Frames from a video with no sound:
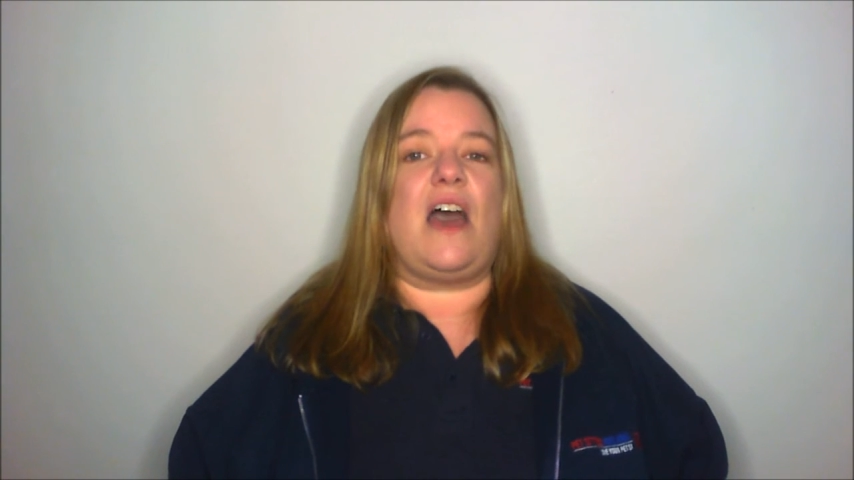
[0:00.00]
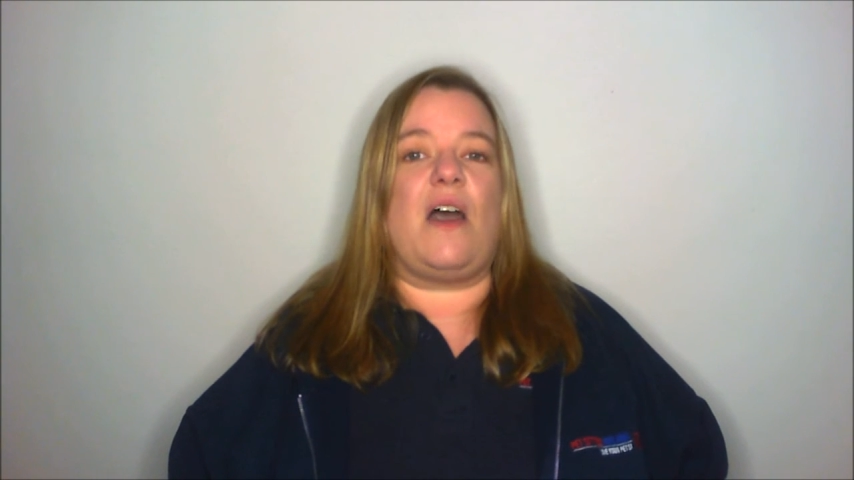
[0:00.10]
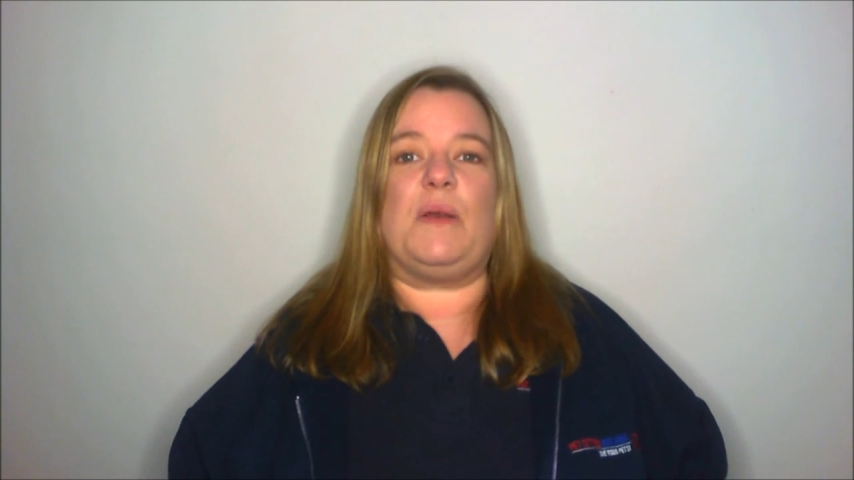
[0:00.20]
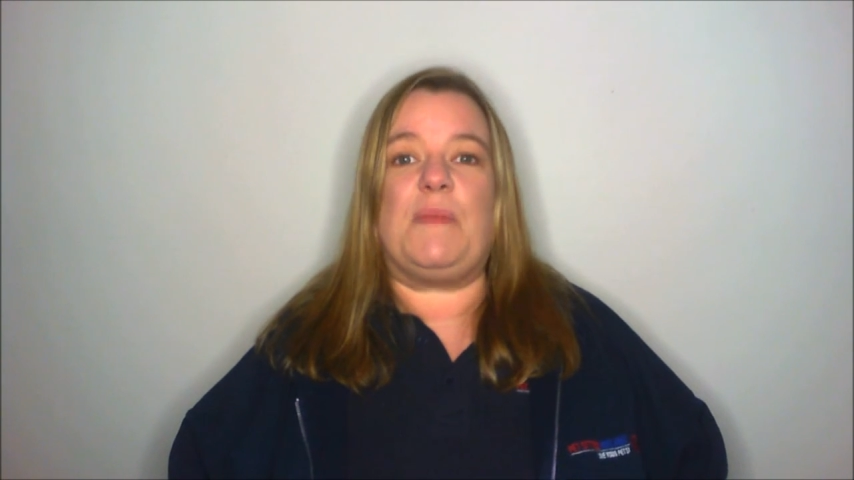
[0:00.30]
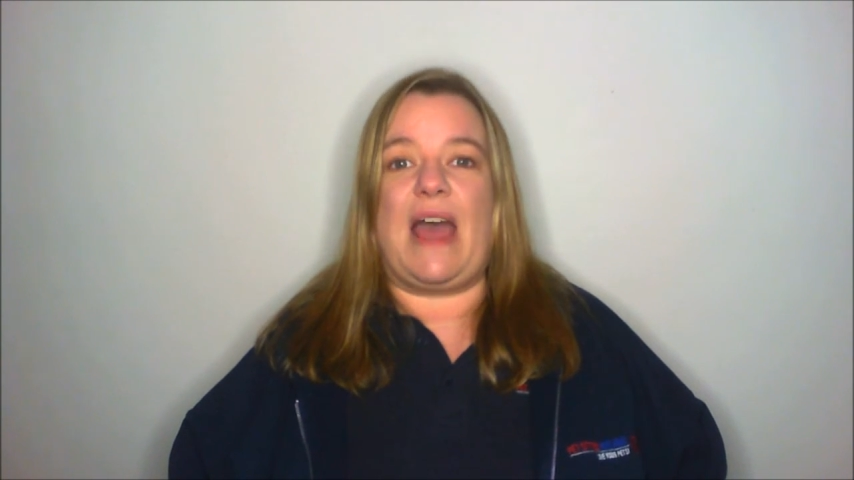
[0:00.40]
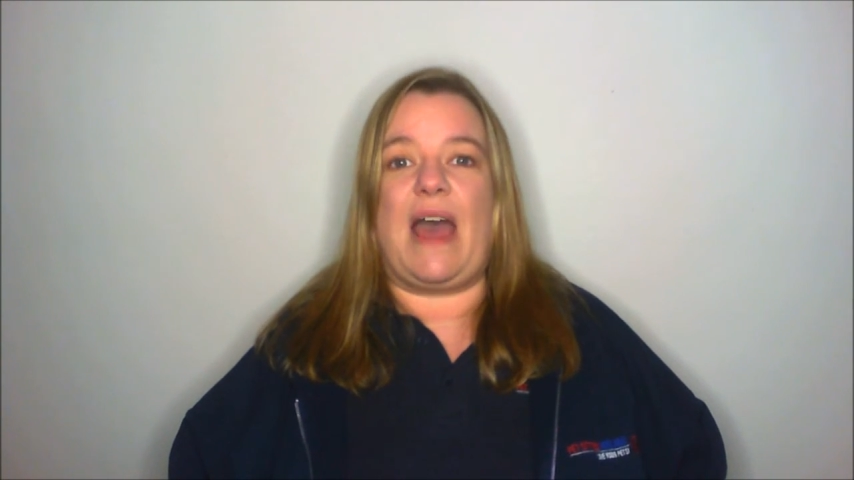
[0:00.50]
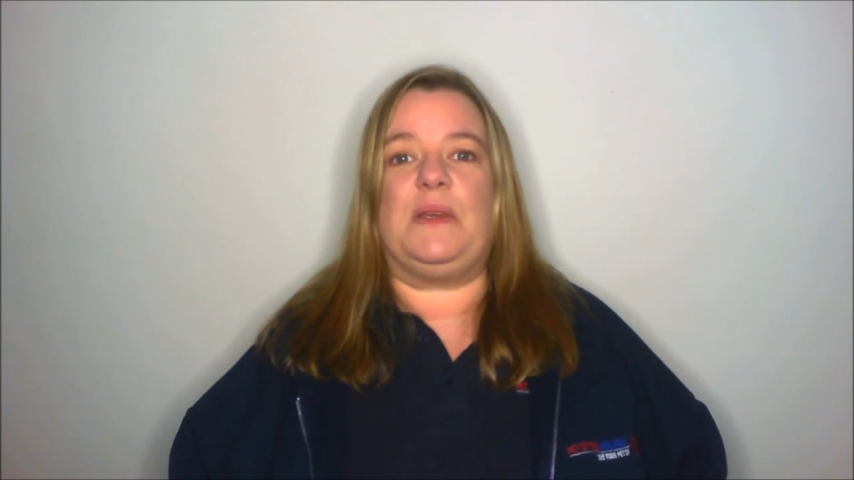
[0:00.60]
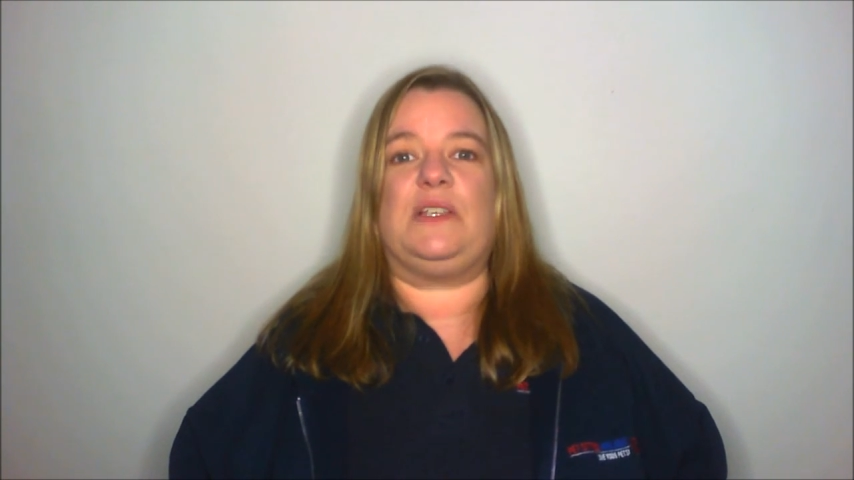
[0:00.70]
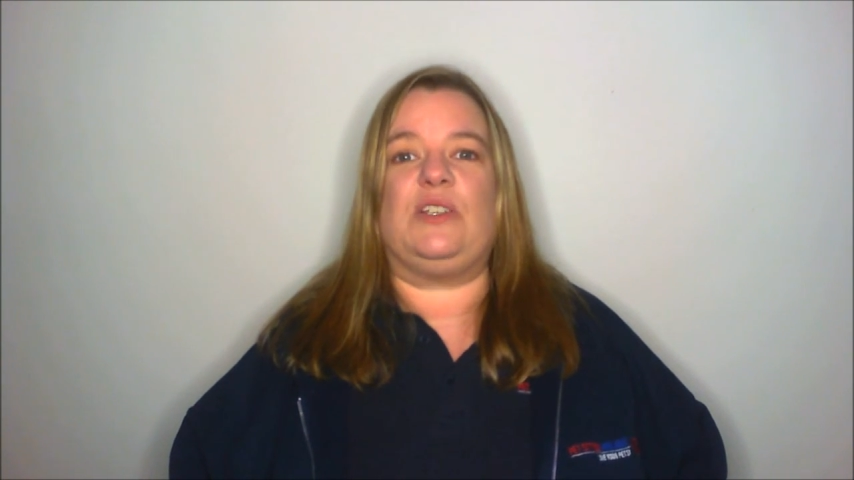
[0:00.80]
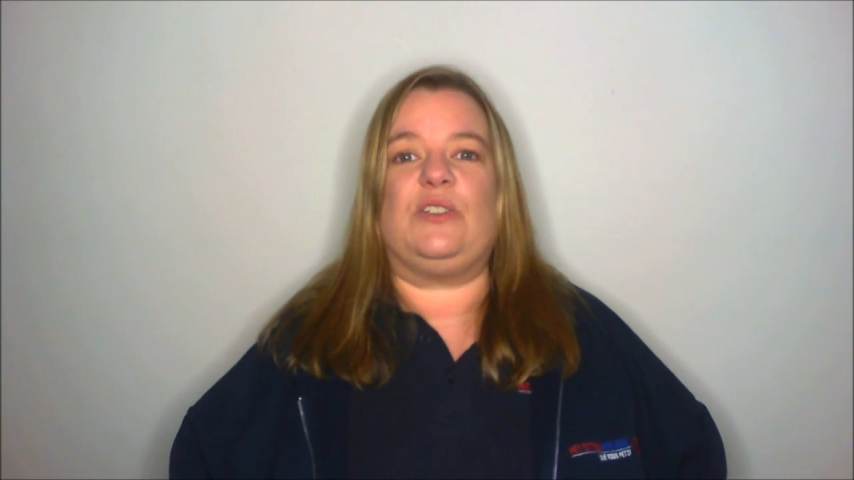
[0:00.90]
and we'd be
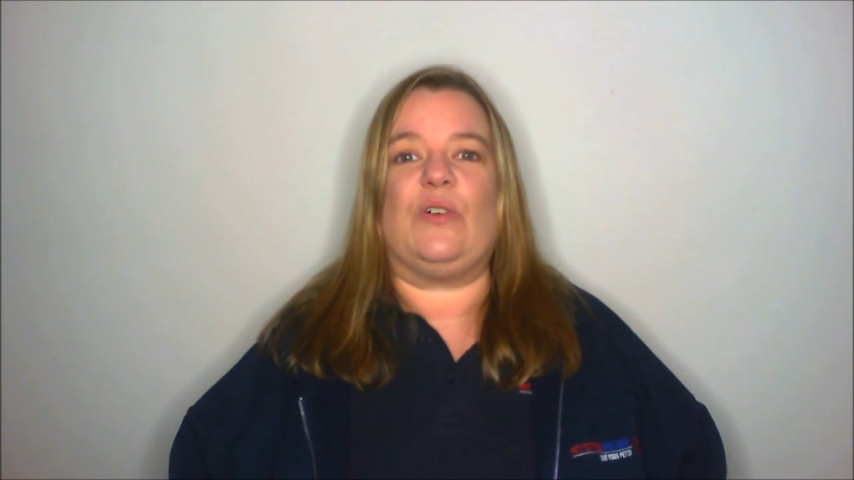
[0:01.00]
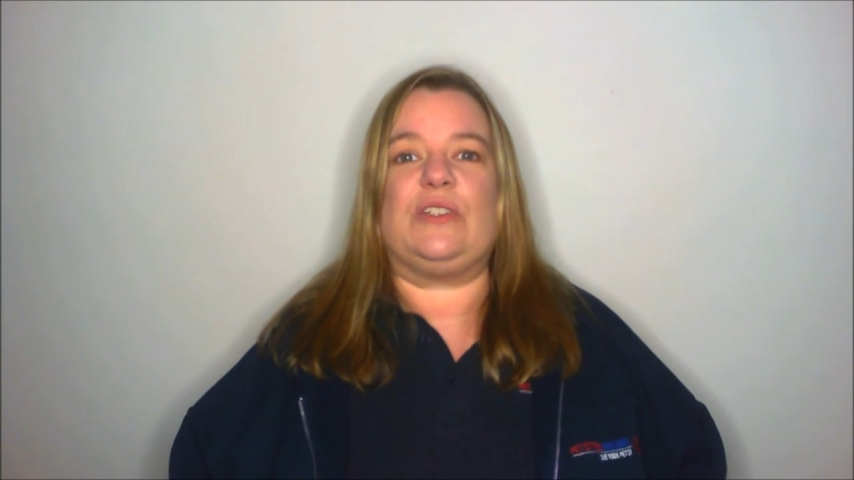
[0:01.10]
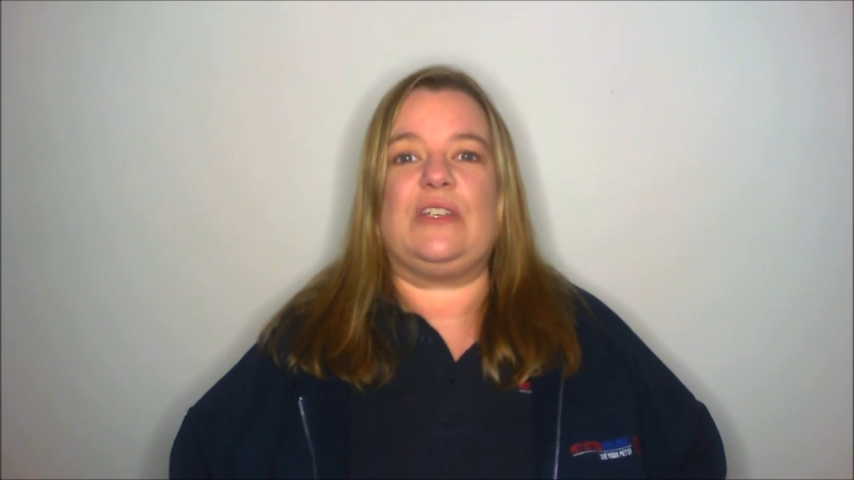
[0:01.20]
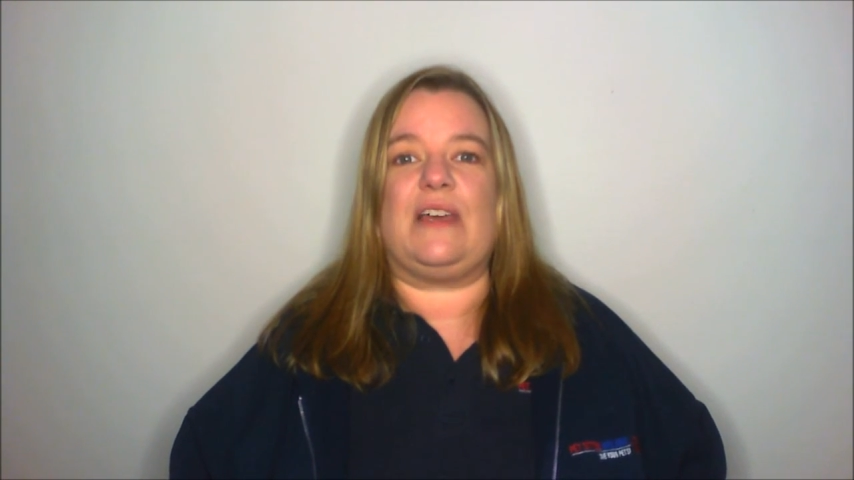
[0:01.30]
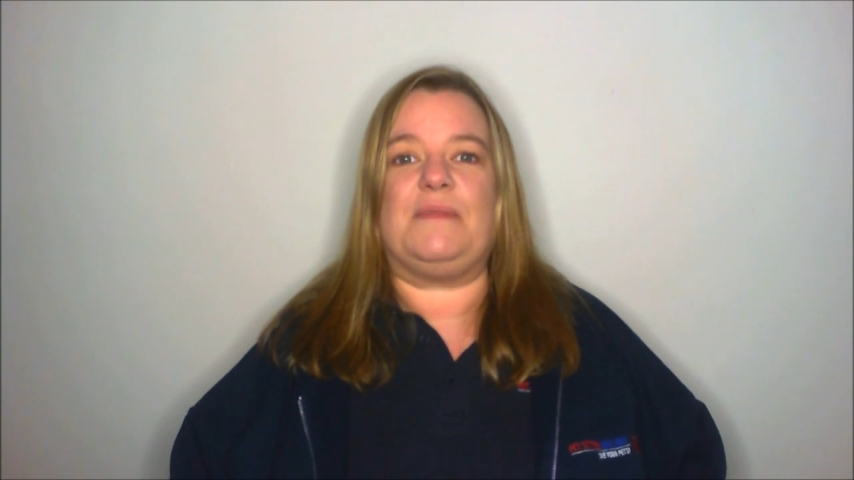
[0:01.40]
happy to talk to you.